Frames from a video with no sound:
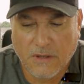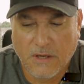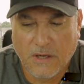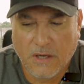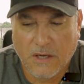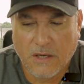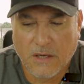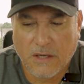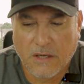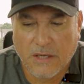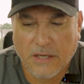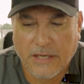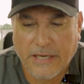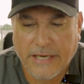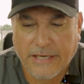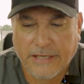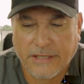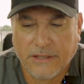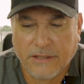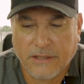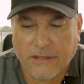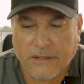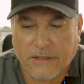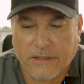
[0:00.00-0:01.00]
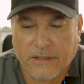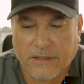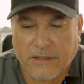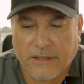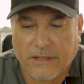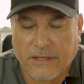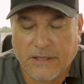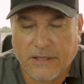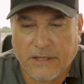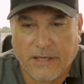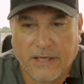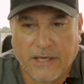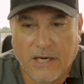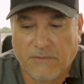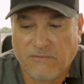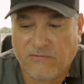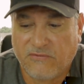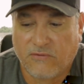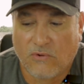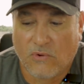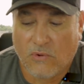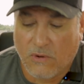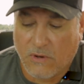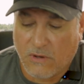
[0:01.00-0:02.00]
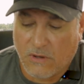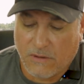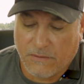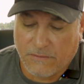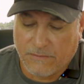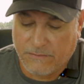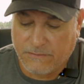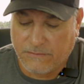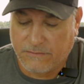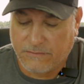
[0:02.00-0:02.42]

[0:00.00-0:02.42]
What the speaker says: And I'm for,